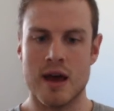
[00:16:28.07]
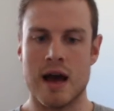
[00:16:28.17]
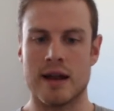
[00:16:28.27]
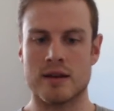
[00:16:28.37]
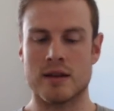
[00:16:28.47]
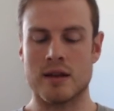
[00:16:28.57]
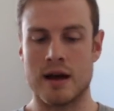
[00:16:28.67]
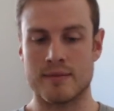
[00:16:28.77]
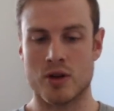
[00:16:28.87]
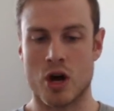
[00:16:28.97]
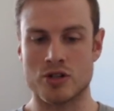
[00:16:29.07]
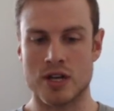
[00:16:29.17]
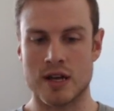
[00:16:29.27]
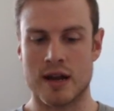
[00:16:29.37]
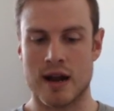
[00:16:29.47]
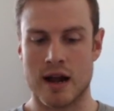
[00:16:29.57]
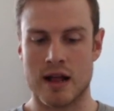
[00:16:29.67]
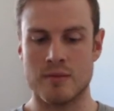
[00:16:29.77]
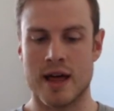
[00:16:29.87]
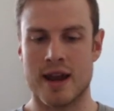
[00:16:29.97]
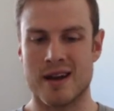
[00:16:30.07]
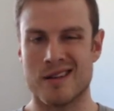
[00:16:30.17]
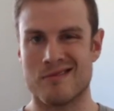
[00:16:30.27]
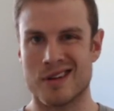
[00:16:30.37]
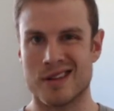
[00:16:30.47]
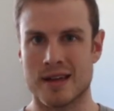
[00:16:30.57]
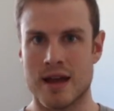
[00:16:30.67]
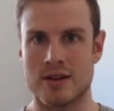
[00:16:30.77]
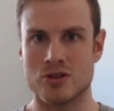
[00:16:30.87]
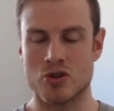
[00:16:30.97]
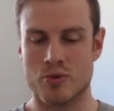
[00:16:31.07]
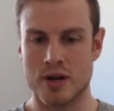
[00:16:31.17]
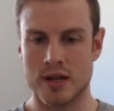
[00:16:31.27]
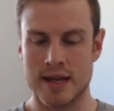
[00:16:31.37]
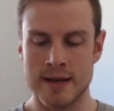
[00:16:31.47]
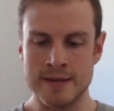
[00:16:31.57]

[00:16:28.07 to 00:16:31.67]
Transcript: at coaching at Clubland, and didn't really end too prettily.